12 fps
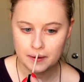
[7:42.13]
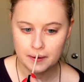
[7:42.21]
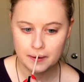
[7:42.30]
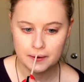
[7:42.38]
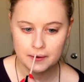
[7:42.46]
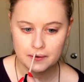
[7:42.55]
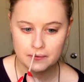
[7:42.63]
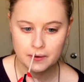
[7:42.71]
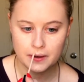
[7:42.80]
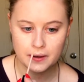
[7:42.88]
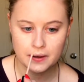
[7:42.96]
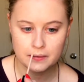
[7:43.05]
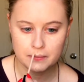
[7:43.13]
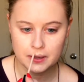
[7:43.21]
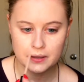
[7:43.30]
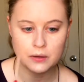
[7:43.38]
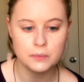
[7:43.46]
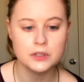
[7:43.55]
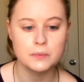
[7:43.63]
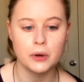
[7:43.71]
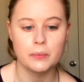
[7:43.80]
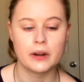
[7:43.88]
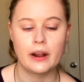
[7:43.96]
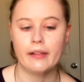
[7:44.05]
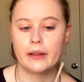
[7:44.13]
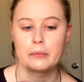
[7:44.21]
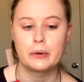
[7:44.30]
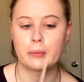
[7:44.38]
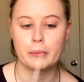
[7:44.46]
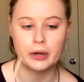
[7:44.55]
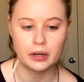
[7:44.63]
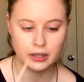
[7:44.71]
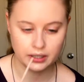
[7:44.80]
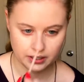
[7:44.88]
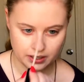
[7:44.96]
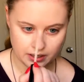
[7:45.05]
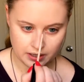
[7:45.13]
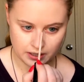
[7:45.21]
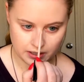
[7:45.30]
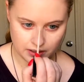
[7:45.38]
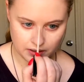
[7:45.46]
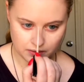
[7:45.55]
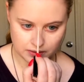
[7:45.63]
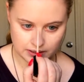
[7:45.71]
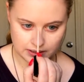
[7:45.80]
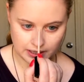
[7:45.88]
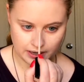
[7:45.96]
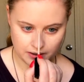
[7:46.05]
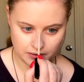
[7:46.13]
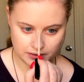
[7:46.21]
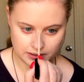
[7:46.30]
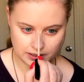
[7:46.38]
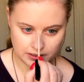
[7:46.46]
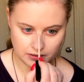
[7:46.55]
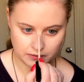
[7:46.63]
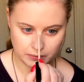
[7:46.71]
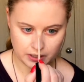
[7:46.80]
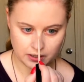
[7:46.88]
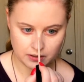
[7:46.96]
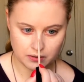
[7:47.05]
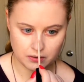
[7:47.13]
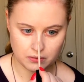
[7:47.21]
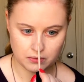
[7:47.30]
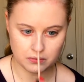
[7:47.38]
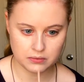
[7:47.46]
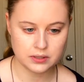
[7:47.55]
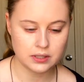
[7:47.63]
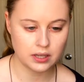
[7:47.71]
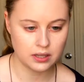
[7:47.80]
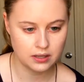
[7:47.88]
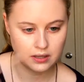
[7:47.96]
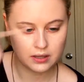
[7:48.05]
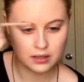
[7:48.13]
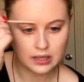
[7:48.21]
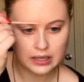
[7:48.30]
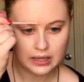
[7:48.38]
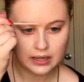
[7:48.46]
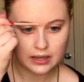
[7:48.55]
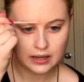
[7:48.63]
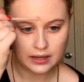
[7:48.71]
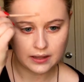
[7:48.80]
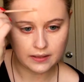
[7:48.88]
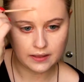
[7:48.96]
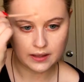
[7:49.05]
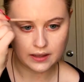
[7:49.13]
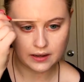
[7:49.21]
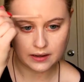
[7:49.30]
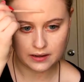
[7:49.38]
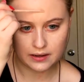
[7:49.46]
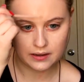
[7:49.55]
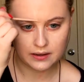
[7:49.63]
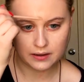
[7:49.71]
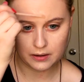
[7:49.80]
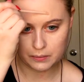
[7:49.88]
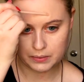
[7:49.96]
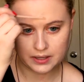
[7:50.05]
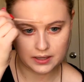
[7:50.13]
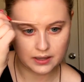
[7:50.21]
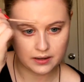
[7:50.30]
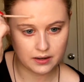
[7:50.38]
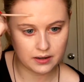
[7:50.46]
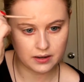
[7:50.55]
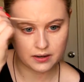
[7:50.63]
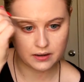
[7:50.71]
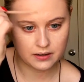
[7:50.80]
kind of on my Cupid's bow, but not like rah, rah, rah. Use it down the center of my nose, and then up here